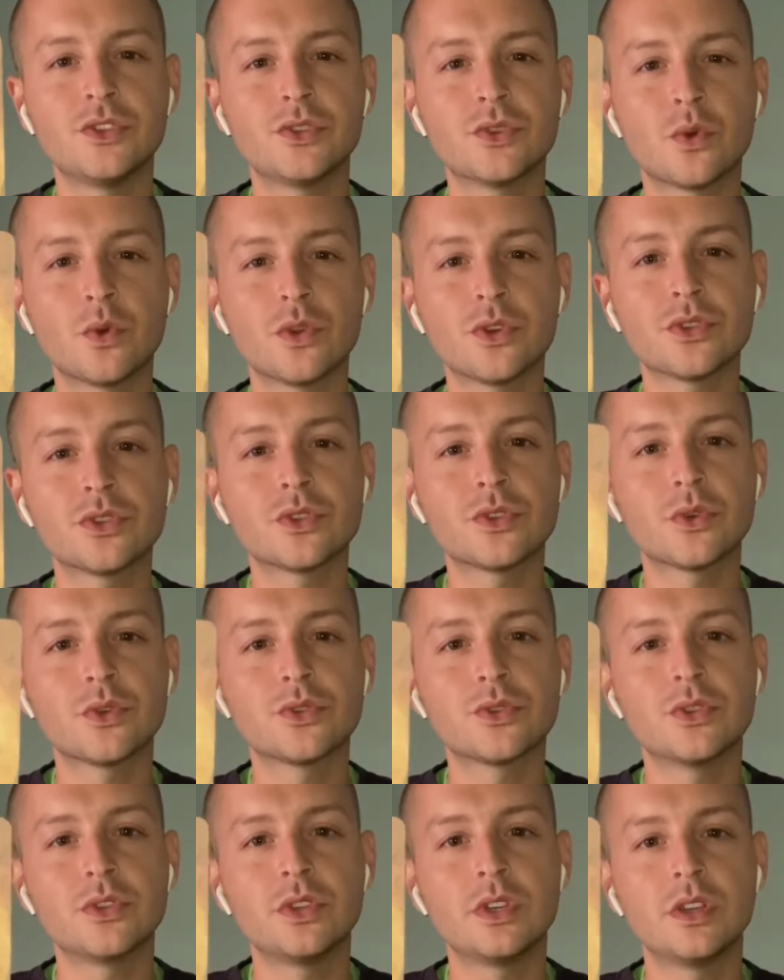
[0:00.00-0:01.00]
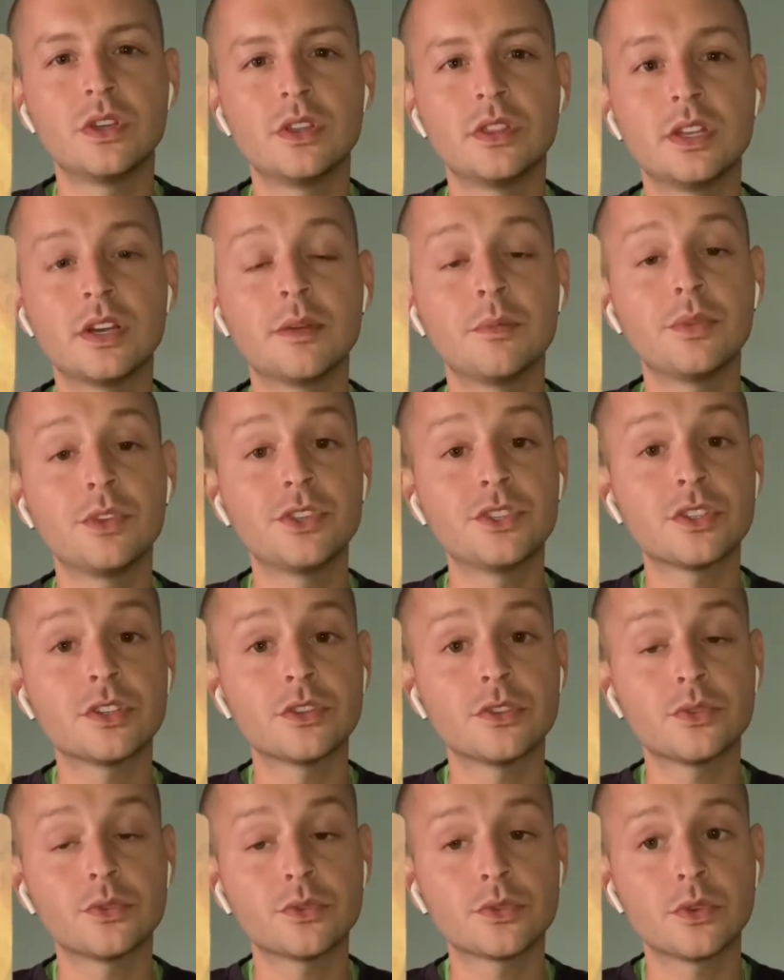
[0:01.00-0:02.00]
towards those the completion
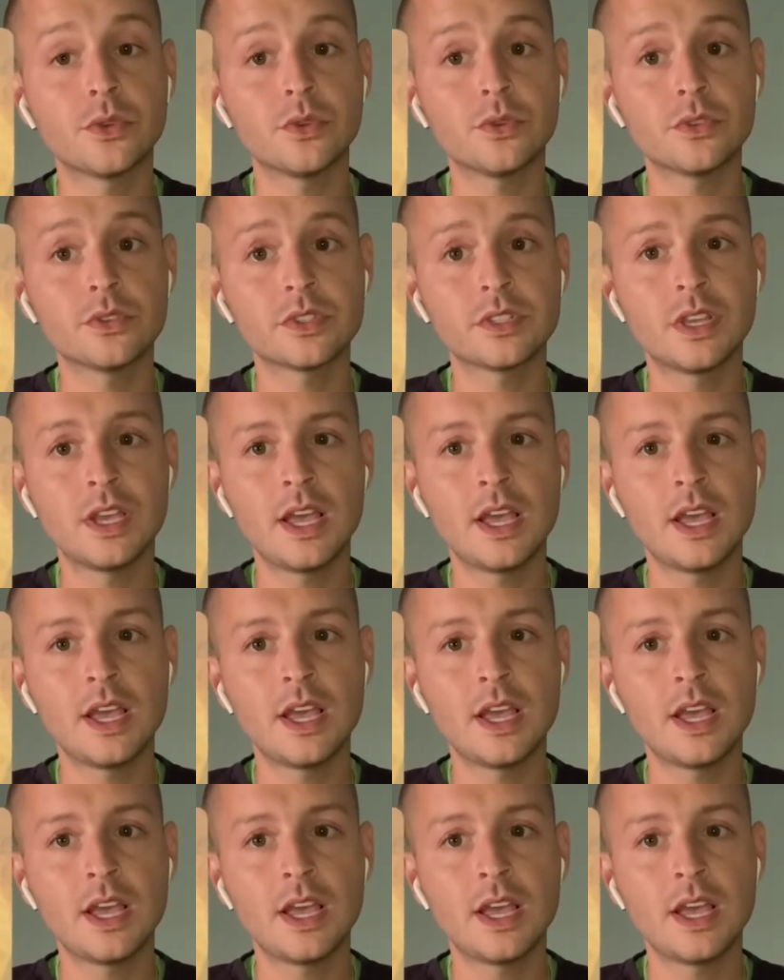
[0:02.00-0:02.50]
of those goals